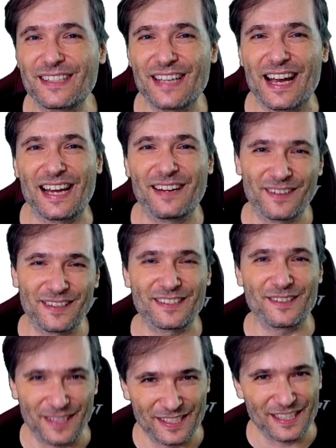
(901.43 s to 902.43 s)
I was
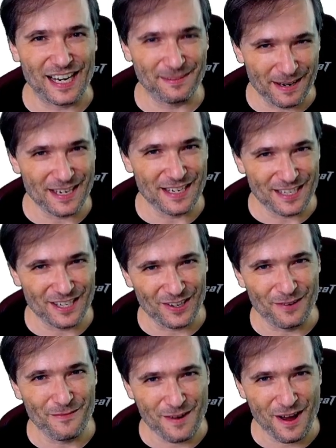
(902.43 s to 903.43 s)
criticized by Ninja Joe
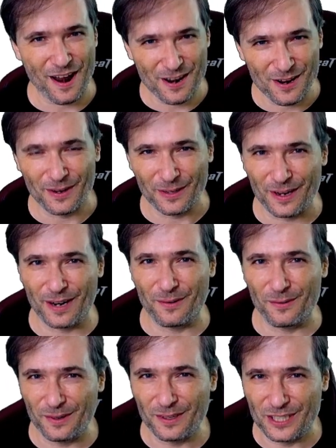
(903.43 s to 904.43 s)
for not knowing what a
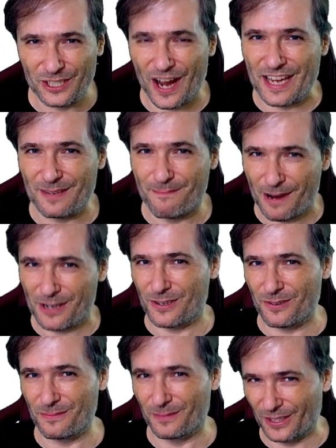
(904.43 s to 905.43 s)
giant
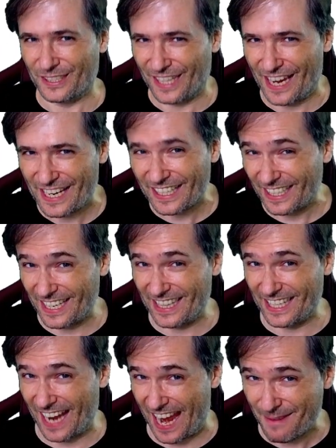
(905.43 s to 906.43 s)
mushroom looks like in
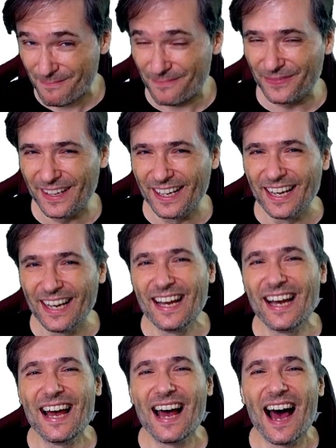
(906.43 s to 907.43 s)
the game.
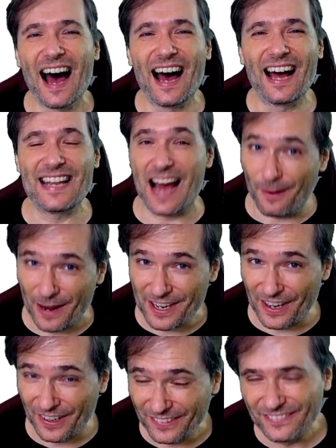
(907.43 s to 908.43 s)
Uh, now I
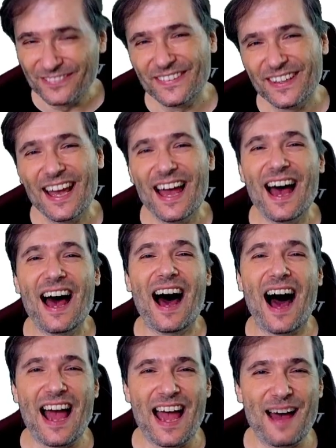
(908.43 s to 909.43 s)
know.
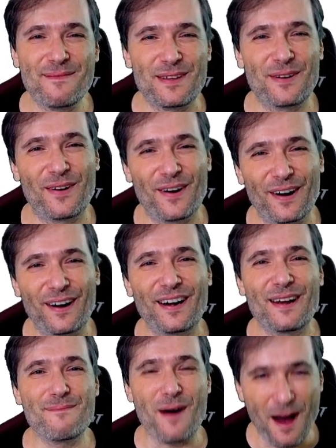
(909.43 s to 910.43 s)
I am your
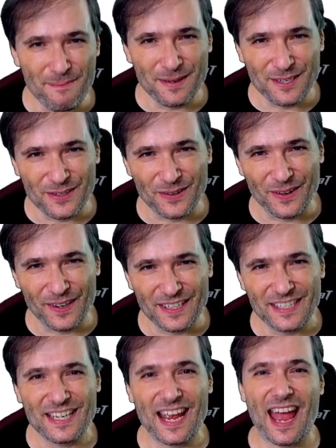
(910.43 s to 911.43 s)
Papa
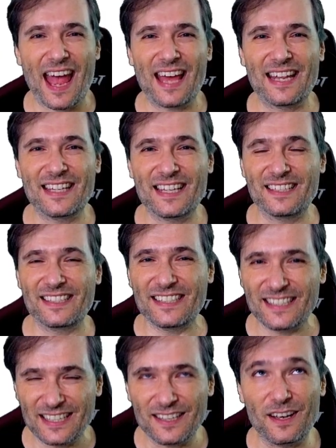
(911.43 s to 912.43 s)
George, and
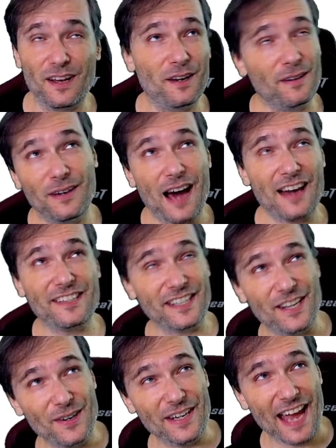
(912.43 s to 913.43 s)
this, uh, how does it
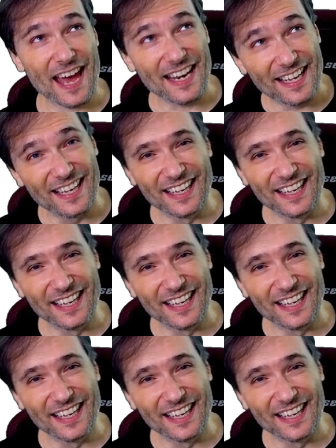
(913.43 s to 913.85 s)
go again?